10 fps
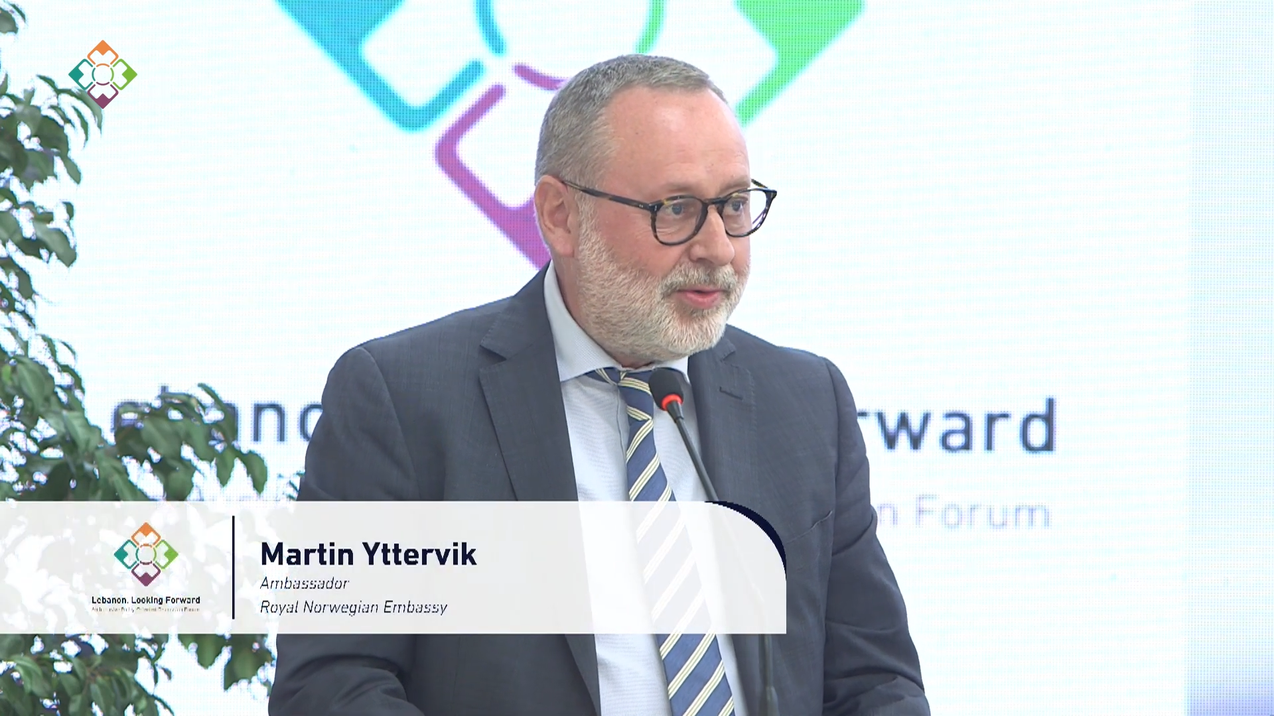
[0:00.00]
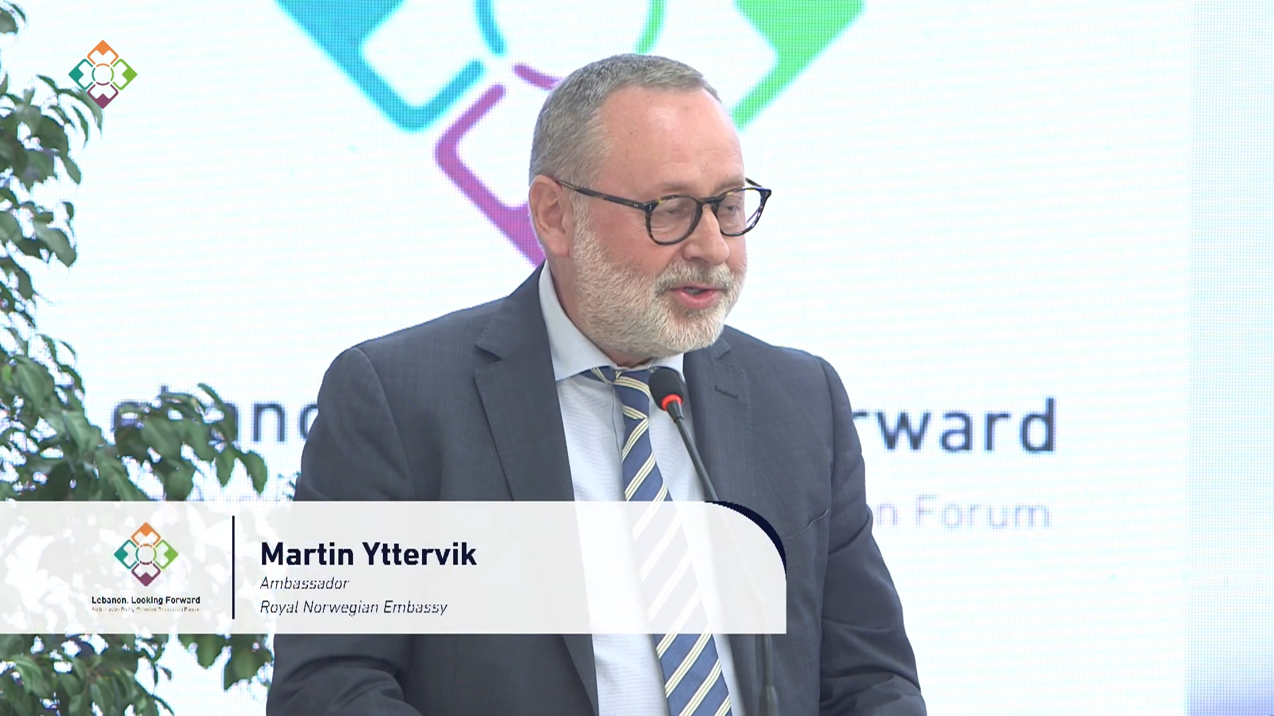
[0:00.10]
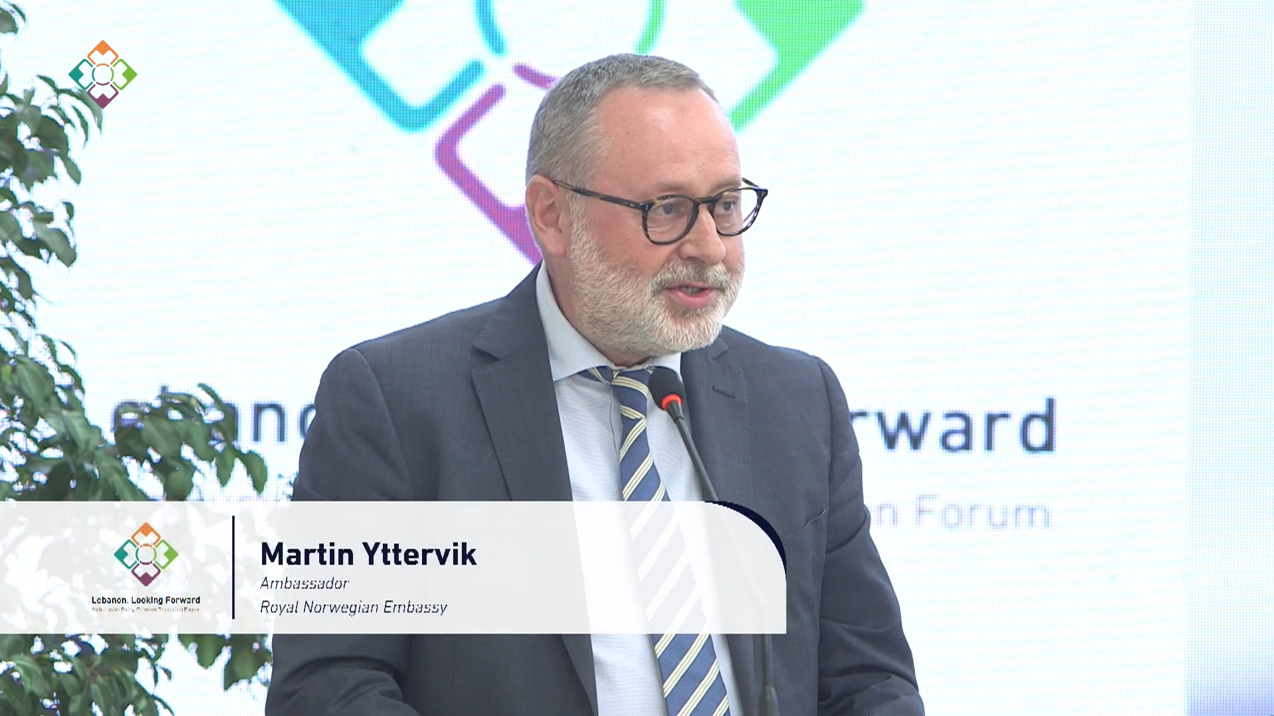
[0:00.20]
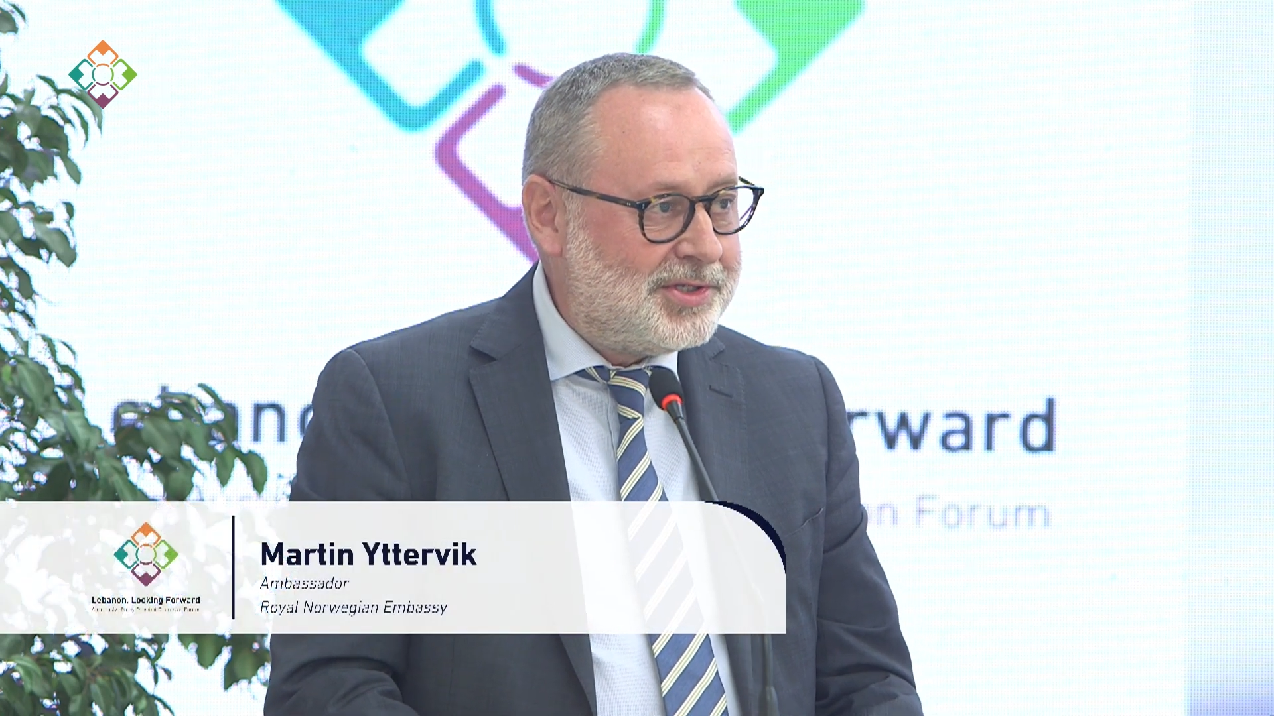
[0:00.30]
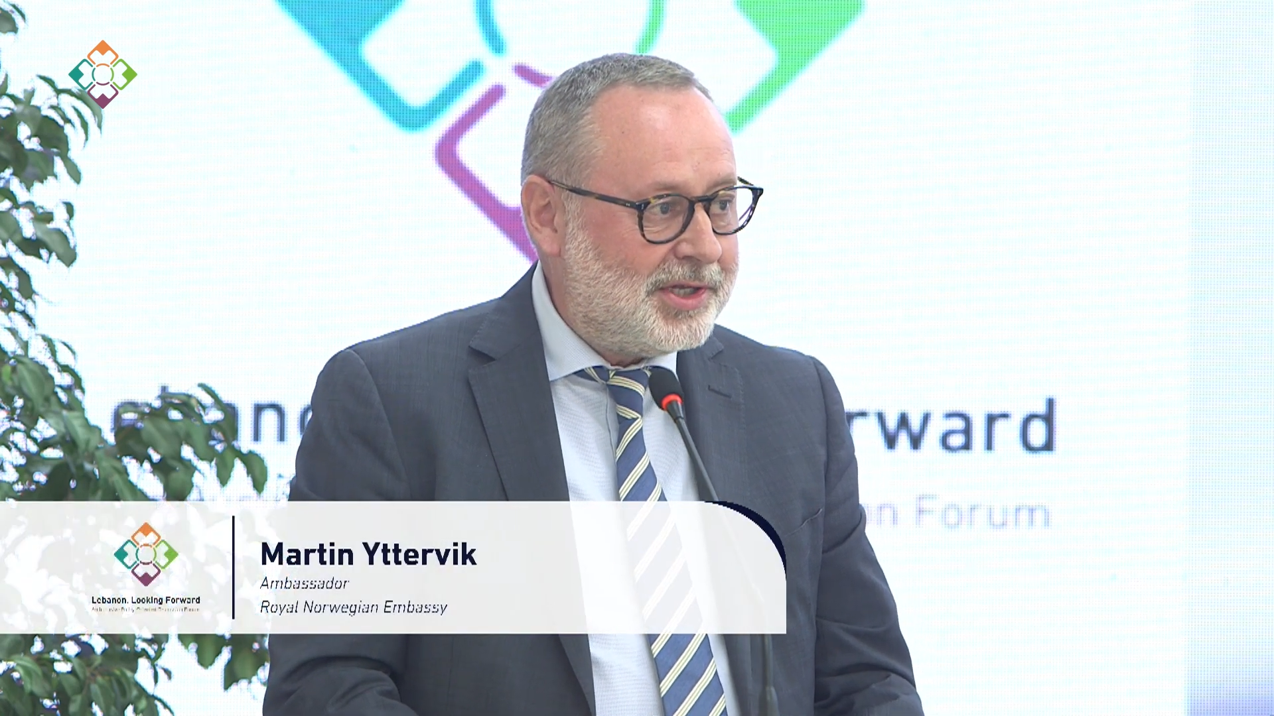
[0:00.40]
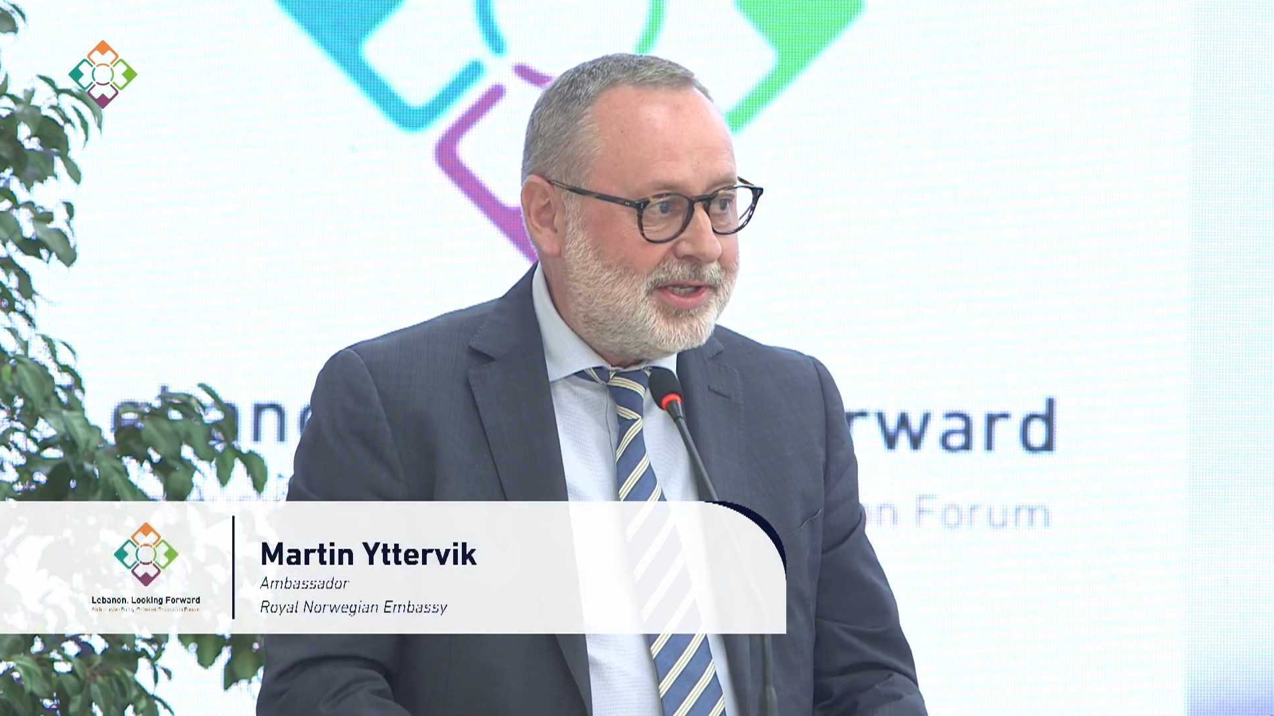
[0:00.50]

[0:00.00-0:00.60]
was